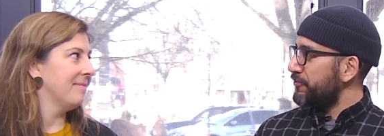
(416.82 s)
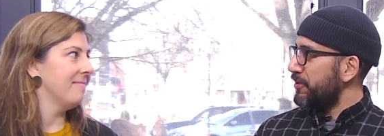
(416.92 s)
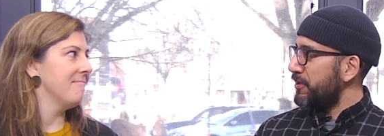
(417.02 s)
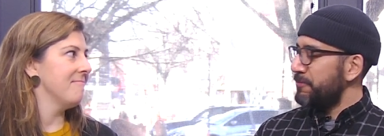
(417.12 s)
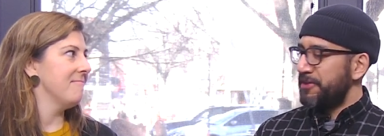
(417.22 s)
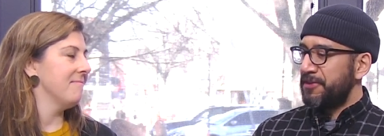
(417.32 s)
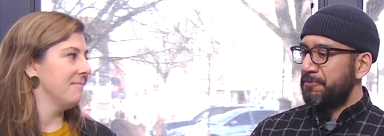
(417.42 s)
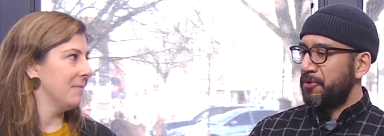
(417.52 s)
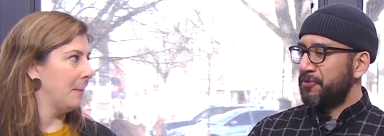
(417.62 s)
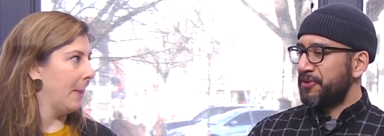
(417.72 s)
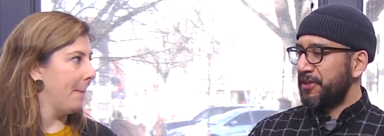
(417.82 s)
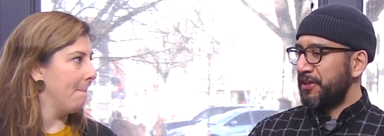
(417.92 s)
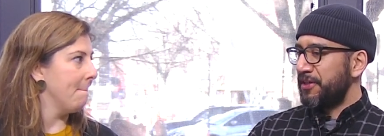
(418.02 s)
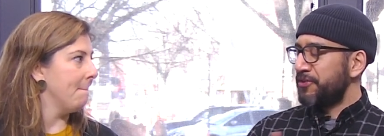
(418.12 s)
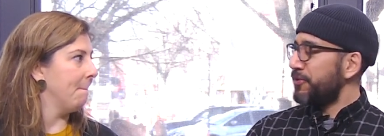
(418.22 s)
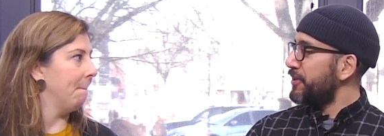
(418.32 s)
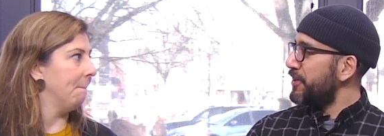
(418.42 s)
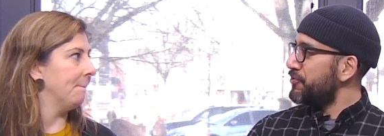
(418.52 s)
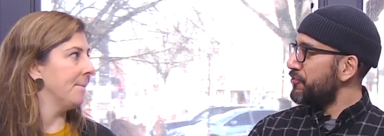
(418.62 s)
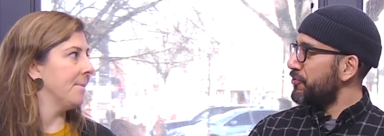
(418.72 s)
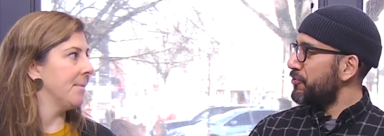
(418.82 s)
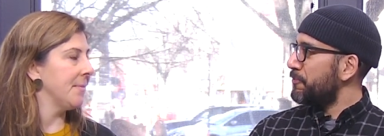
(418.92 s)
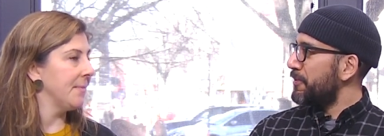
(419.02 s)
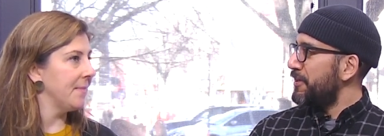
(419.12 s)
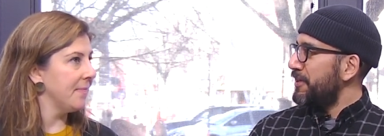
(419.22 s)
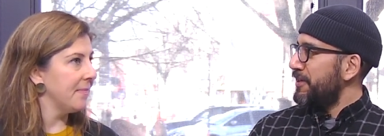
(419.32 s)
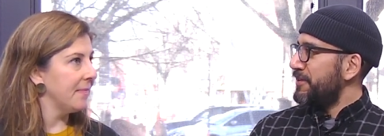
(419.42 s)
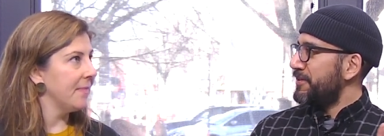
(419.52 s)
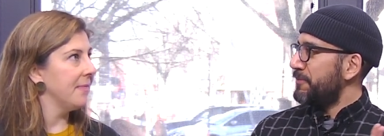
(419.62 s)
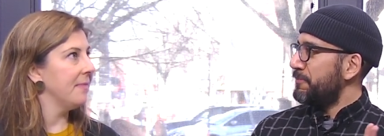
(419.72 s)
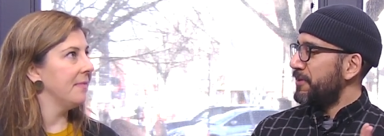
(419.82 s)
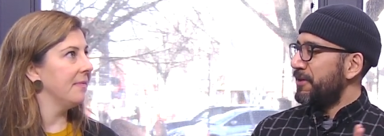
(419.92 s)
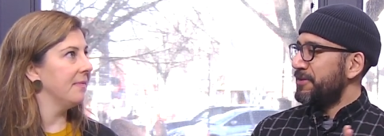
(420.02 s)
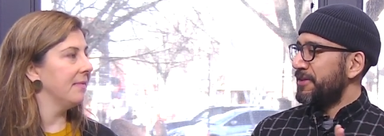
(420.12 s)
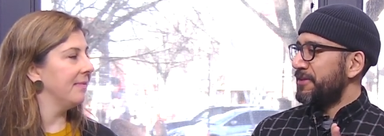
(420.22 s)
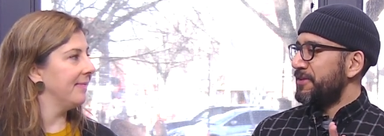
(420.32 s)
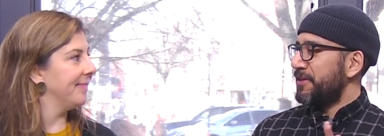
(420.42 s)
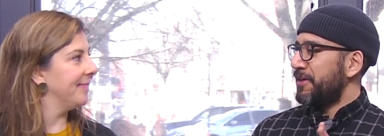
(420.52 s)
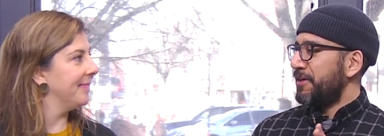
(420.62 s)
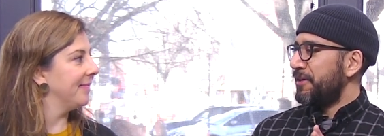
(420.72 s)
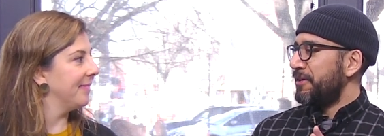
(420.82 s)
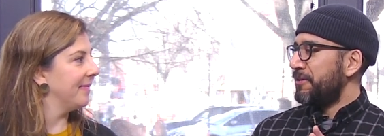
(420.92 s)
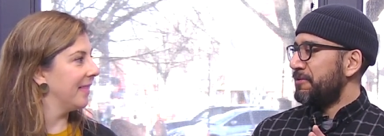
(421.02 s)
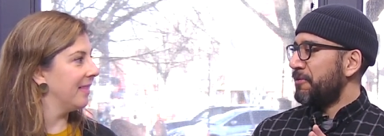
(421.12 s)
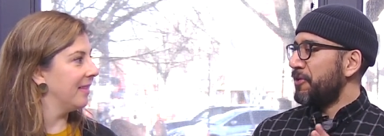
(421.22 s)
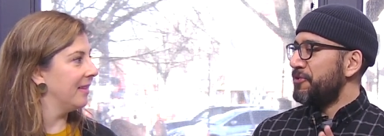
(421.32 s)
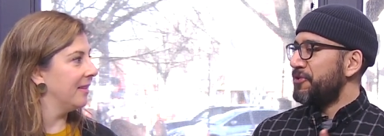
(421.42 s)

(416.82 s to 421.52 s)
Speaker 1: from? Is it mostly a certain age group? Is it is it uh, are you